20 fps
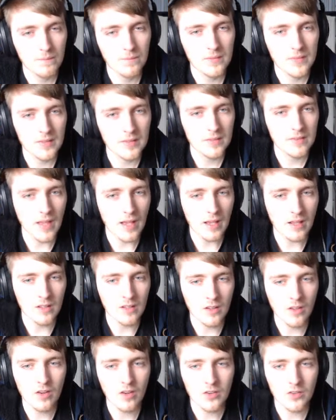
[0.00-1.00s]
the
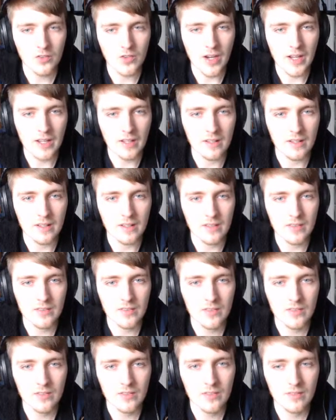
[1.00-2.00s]
second Lock Dragon is...
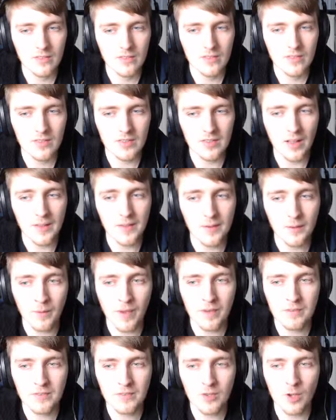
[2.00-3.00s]
we
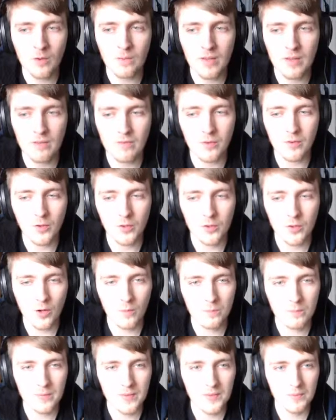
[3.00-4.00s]
have so many
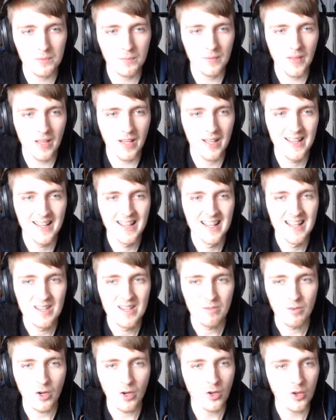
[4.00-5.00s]
4-drops.
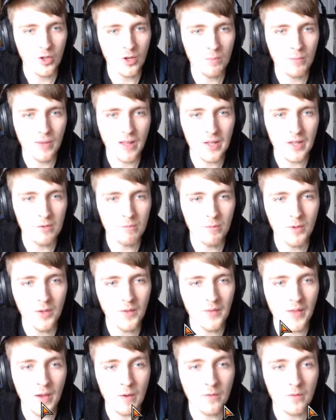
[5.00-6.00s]
We're not going to play them
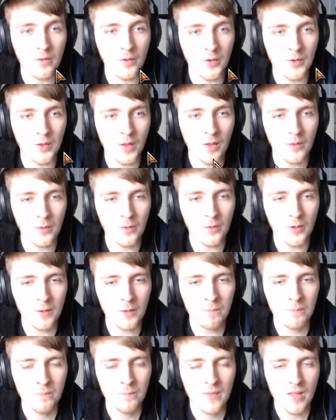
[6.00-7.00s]
all. Now we've got another
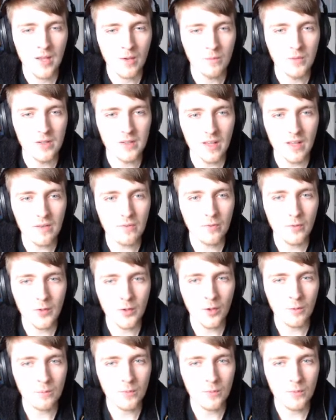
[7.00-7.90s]
one. We're definitely not